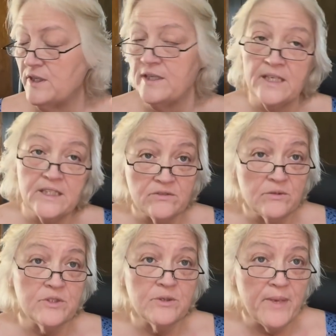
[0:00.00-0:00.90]
And that is
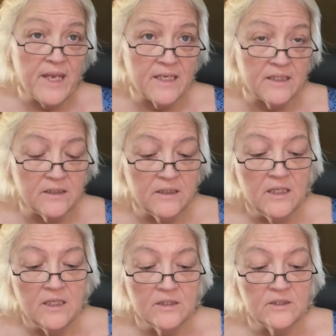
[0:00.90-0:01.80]
from Japan.
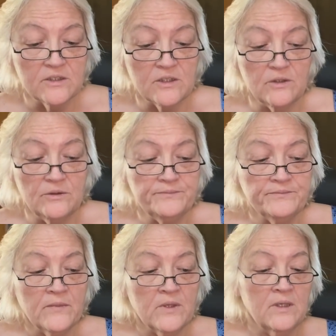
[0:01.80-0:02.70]
So
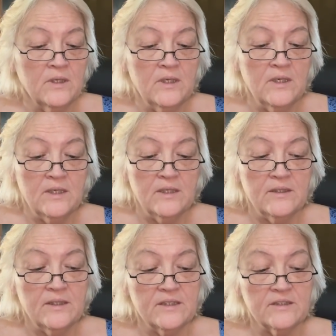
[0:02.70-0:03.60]

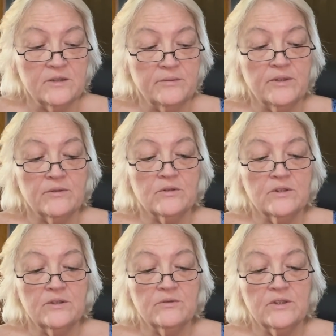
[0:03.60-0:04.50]
it's going to be a
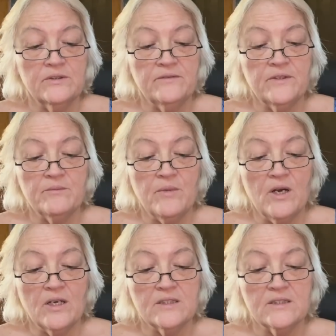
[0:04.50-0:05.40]
really, really fun
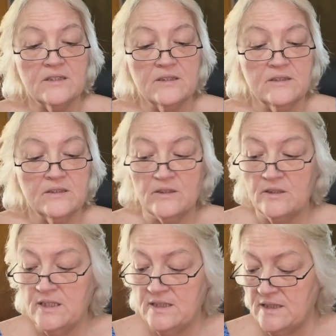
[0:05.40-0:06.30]
box. So
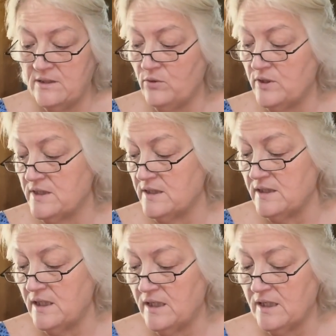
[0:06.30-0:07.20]
let's see what is
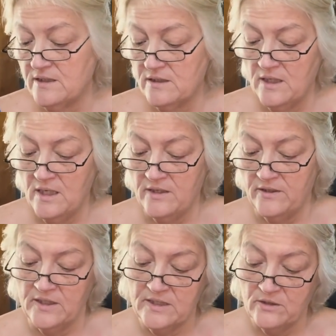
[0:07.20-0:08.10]
next.
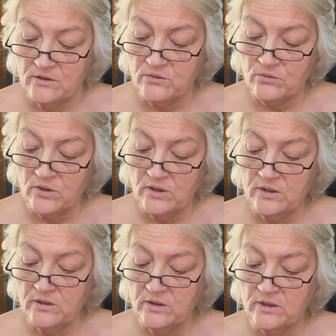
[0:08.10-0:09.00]
This looks really
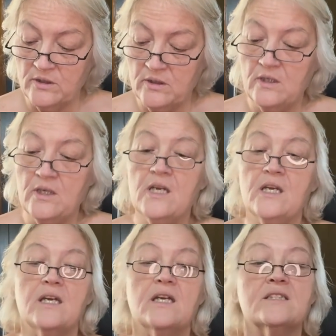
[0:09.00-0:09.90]
good.
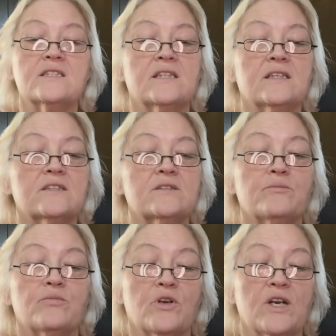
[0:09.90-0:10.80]
It says
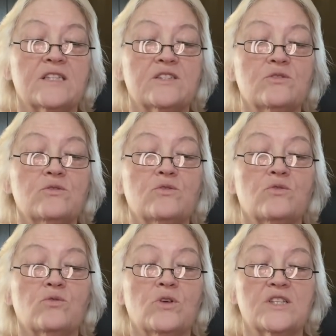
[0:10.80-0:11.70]
pretzel
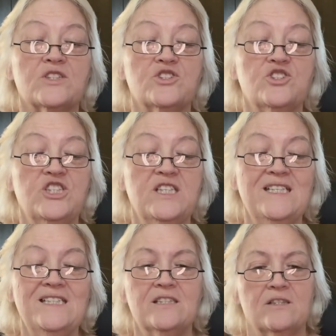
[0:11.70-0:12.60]
crush
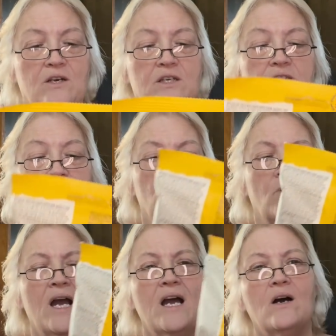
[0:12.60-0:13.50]
cheese sauce.
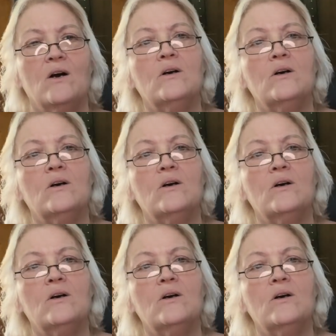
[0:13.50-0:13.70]
Wow.